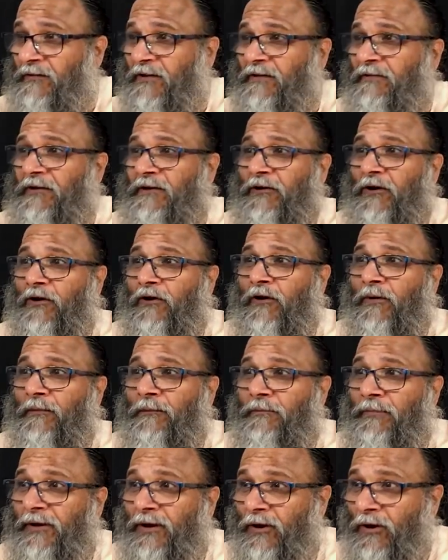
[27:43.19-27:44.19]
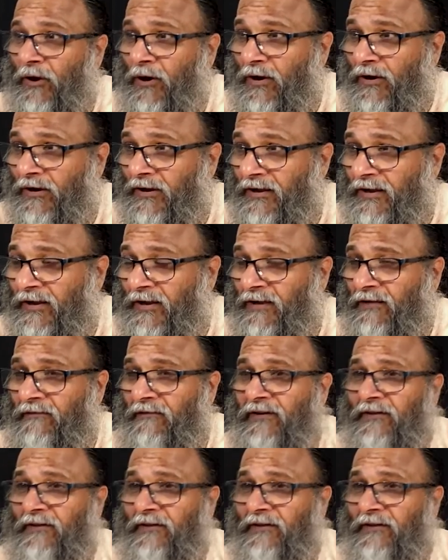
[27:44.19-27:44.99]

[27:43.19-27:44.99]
when we talk of belonging,